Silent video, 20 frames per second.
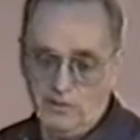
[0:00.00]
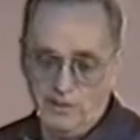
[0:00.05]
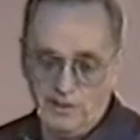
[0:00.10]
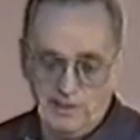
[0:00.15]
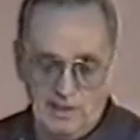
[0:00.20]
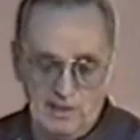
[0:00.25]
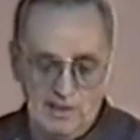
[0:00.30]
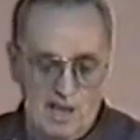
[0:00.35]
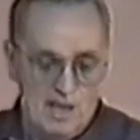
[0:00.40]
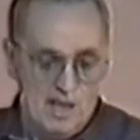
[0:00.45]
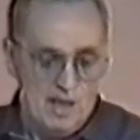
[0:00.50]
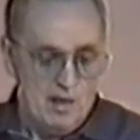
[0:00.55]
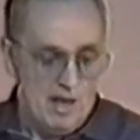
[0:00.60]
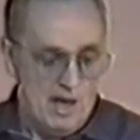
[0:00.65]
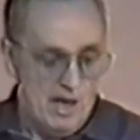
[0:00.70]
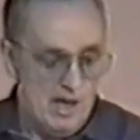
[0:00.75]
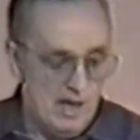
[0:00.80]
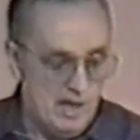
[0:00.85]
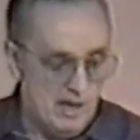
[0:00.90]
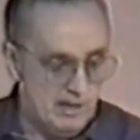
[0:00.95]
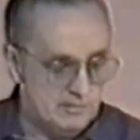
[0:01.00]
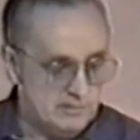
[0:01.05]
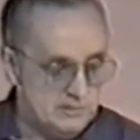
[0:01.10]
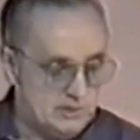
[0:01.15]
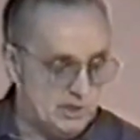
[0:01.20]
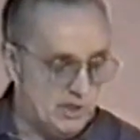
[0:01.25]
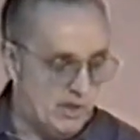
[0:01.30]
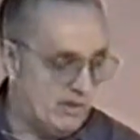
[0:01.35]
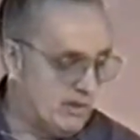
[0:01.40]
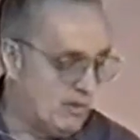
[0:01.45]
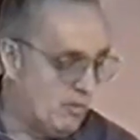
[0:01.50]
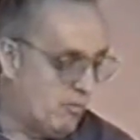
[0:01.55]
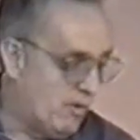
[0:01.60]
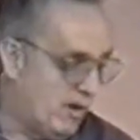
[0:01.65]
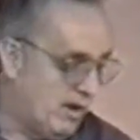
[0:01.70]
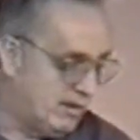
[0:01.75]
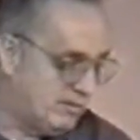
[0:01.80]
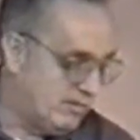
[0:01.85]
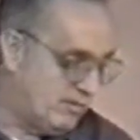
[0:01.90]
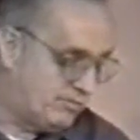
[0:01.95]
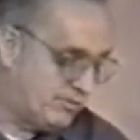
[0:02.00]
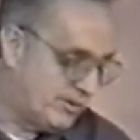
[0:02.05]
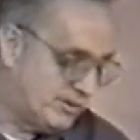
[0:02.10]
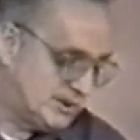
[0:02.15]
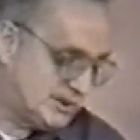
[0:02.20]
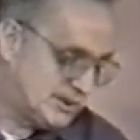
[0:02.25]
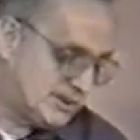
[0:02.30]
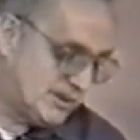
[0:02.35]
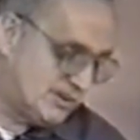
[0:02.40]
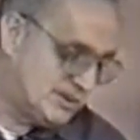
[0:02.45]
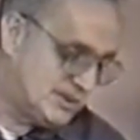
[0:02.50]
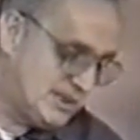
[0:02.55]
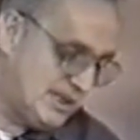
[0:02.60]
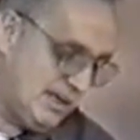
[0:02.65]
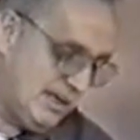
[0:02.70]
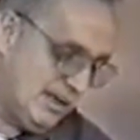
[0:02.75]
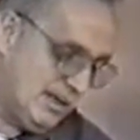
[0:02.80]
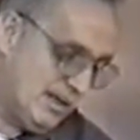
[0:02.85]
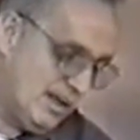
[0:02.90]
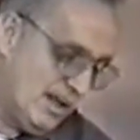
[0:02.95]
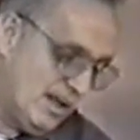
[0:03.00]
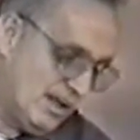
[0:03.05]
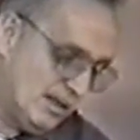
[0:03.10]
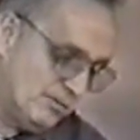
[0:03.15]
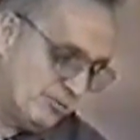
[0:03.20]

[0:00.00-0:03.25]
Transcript: Look at Jonah 1, verse 13.